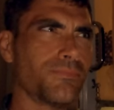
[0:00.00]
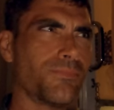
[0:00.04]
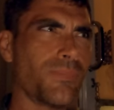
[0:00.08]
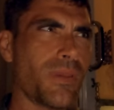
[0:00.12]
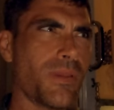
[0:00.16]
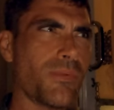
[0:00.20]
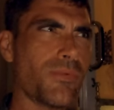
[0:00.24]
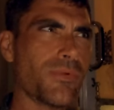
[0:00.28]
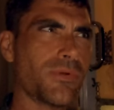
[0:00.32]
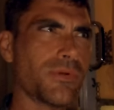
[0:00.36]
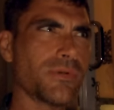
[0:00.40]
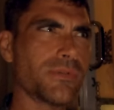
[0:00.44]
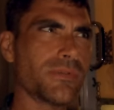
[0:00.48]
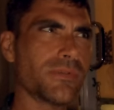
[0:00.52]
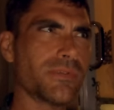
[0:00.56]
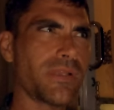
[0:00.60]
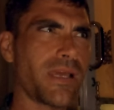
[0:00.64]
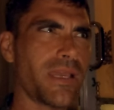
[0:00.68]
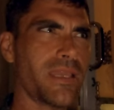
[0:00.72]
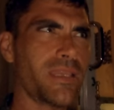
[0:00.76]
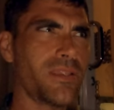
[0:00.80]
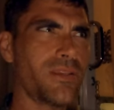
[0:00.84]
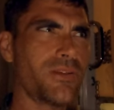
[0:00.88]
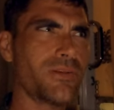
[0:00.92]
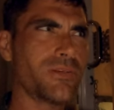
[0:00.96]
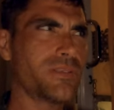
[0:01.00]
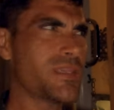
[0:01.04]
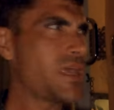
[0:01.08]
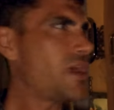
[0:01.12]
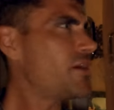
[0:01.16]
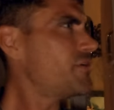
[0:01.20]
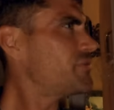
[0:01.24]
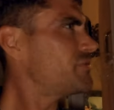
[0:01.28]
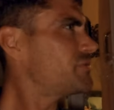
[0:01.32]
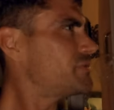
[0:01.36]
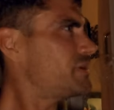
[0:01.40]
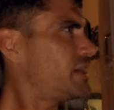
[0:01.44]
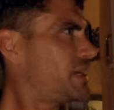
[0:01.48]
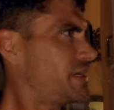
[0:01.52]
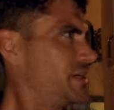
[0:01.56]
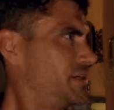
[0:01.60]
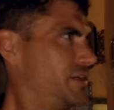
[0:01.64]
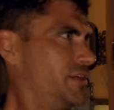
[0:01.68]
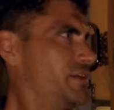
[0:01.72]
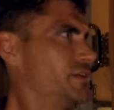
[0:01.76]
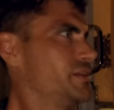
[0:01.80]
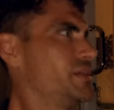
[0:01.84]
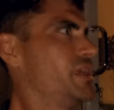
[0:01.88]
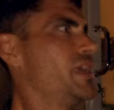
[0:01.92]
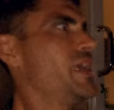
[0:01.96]
people like yourself. I don't
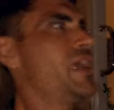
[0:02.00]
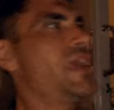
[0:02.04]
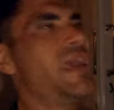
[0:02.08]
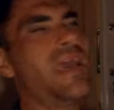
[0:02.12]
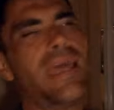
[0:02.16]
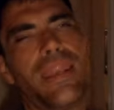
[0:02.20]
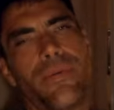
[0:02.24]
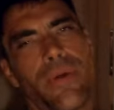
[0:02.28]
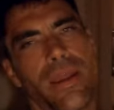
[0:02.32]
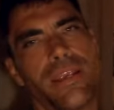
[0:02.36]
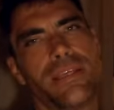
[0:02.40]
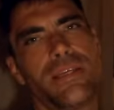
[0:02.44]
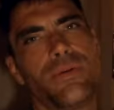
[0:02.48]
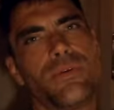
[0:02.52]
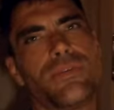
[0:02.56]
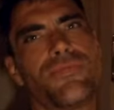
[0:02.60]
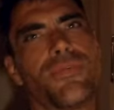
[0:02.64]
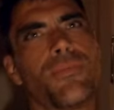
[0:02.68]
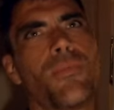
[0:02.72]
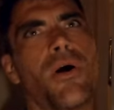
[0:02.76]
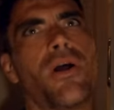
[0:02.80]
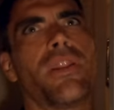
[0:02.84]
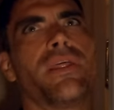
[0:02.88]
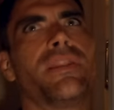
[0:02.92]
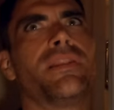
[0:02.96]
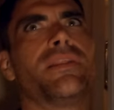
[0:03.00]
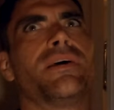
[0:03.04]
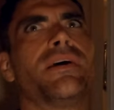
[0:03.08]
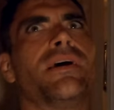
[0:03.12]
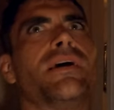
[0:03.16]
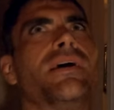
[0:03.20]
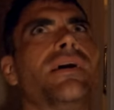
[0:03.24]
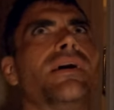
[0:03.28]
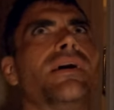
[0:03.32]
know. Anyway, she was from Holland.